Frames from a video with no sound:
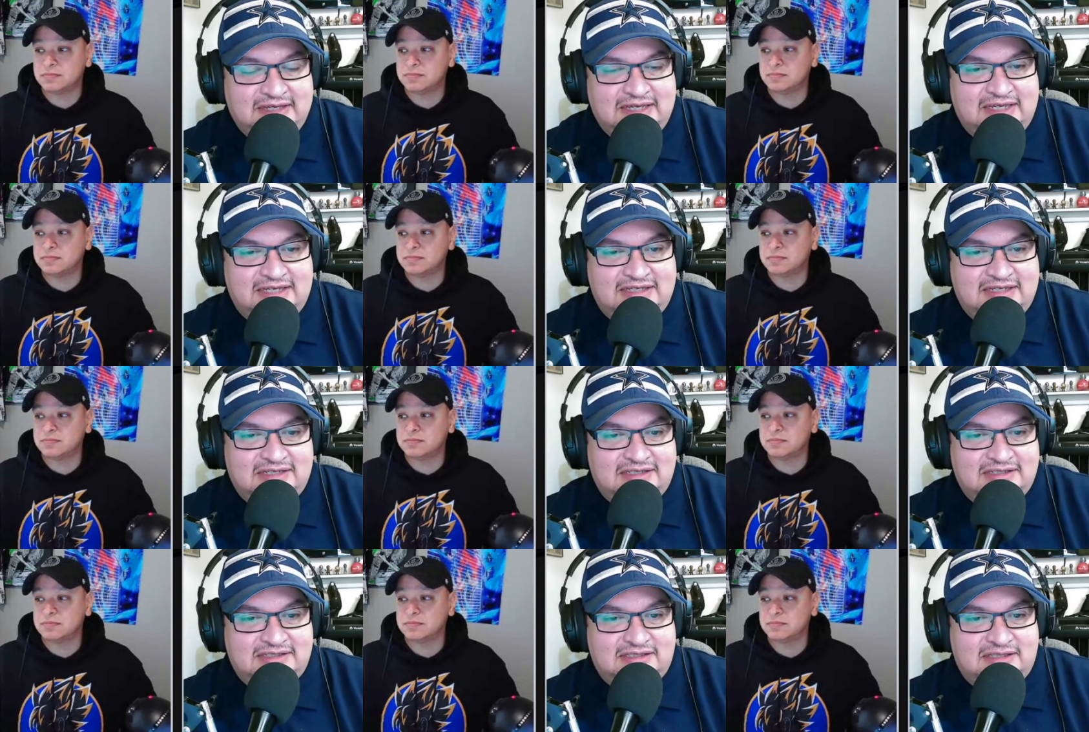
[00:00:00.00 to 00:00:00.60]

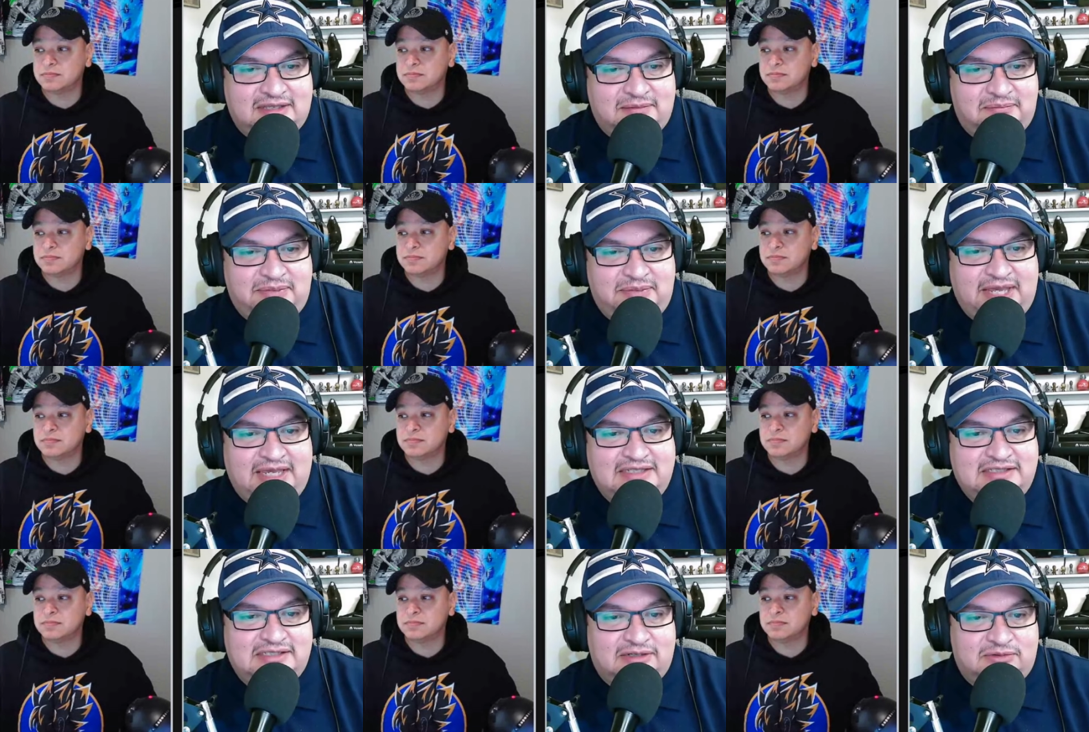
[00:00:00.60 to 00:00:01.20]
Speaker 1: is the
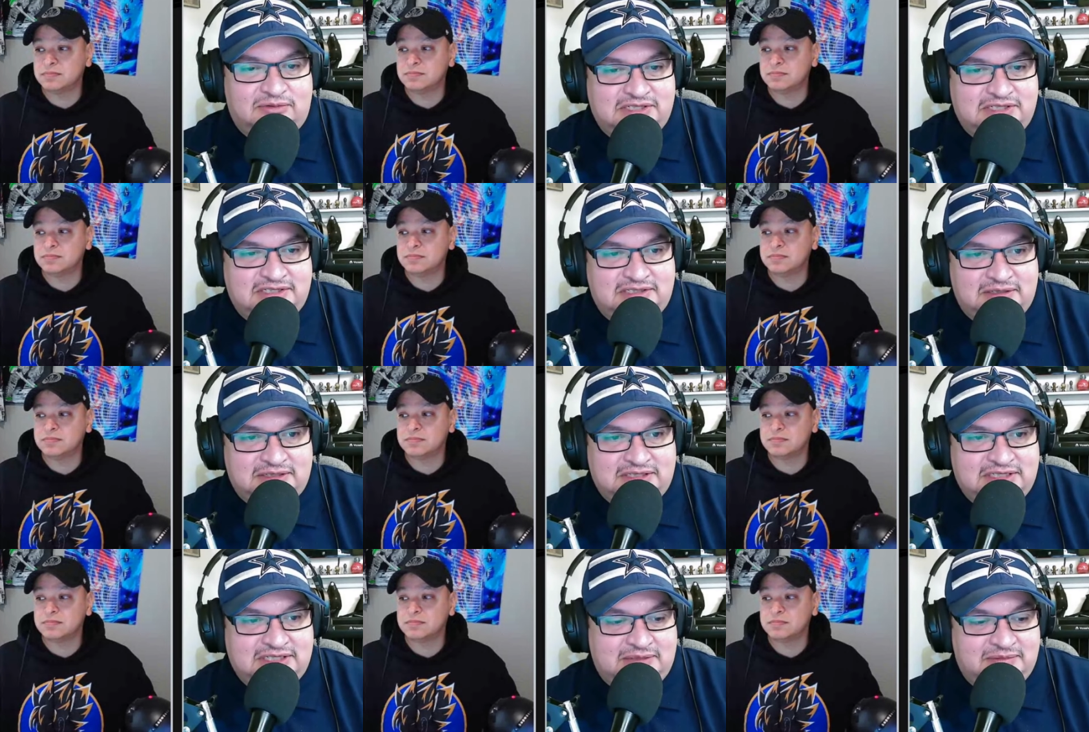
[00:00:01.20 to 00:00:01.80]
pace at which
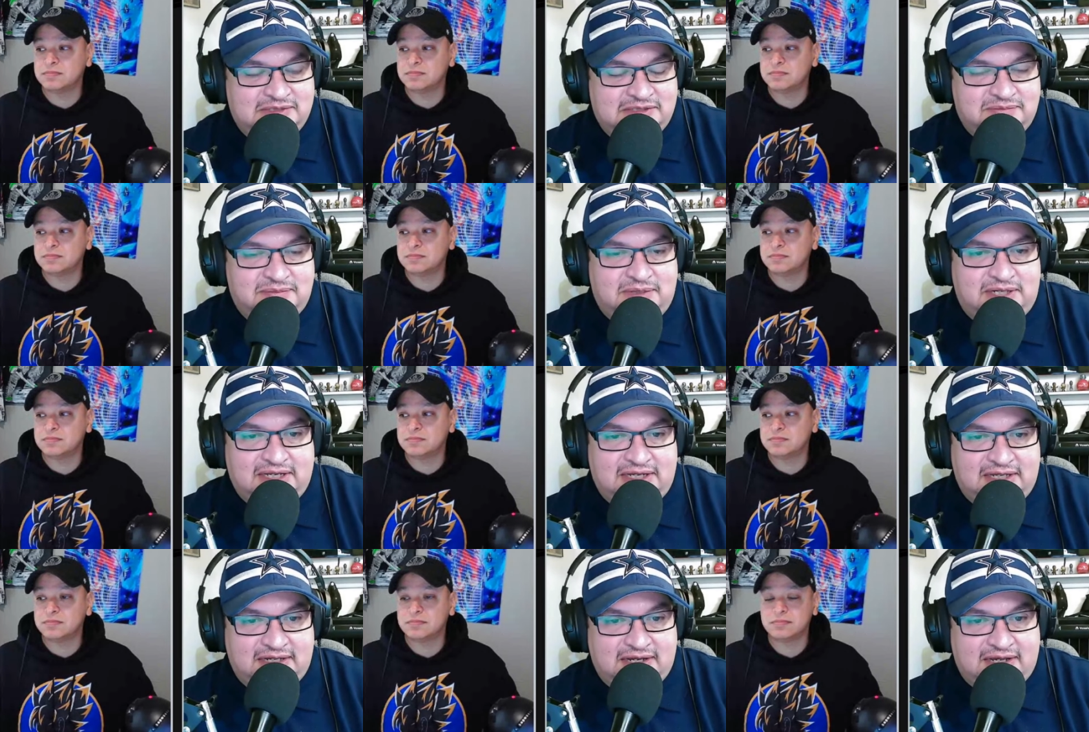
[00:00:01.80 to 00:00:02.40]
the team is
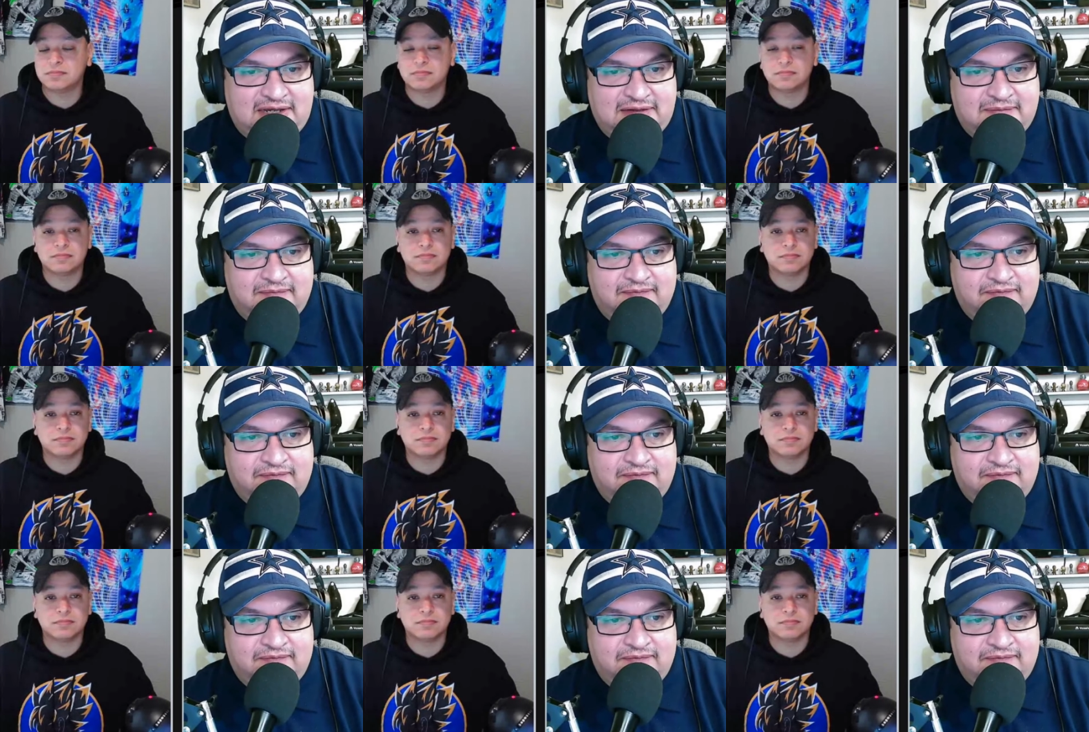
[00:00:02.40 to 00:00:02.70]
playing at.